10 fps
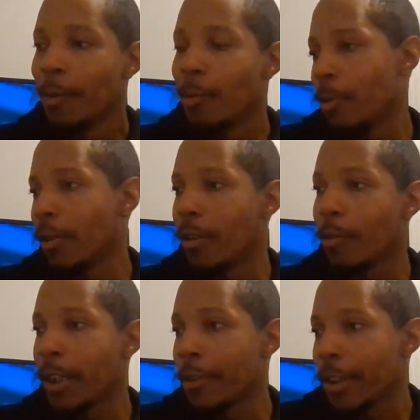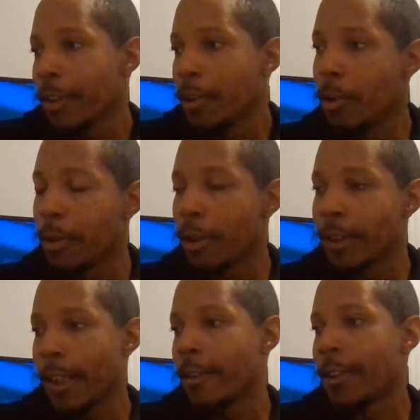what, what, what else could you do with
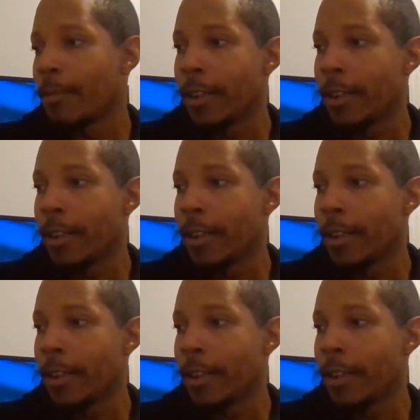those nails?